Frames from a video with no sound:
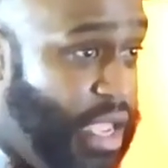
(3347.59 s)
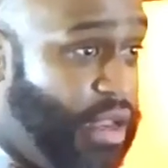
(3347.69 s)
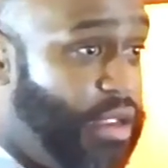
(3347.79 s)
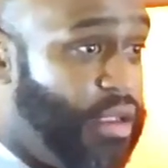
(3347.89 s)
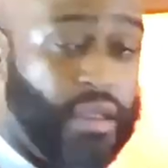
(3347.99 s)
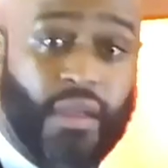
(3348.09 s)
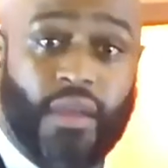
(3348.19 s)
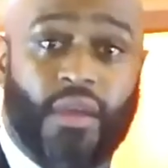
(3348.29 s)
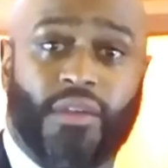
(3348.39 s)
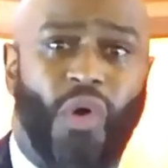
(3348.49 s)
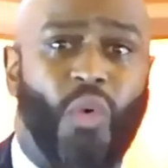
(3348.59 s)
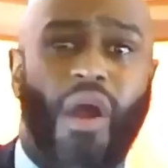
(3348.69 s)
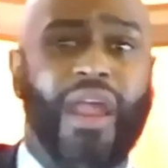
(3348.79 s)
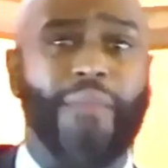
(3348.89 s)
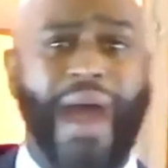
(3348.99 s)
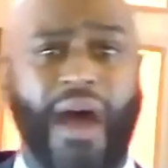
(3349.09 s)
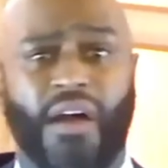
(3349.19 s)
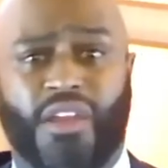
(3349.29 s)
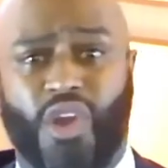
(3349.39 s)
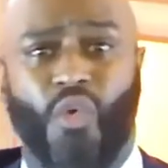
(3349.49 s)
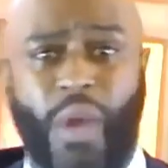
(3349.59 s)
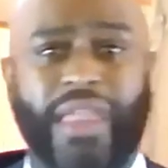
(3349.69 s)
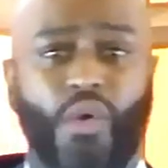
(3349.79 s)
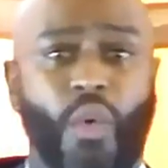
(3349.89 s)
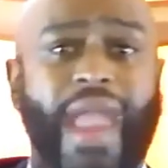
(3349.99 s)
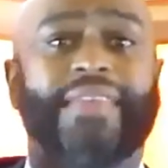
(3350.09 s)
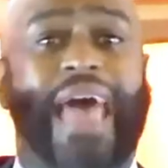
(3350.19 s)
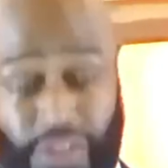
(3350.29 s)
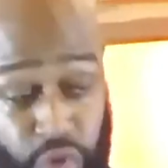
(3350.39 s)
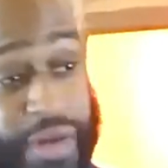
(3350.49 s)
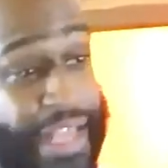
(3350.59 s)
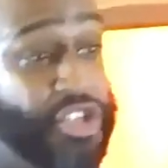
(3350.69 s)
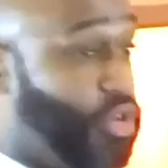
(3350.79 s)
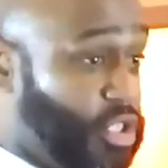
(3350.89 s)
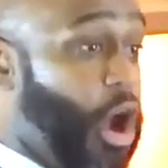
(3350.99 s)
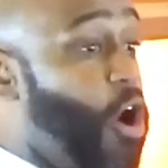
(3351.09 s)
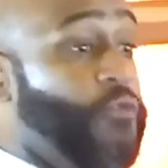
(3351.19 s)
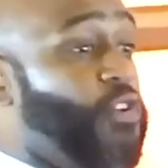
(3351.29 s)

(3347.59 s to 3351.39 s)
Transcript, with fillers: your sin. Don't worry about your wicked ways. I do need you to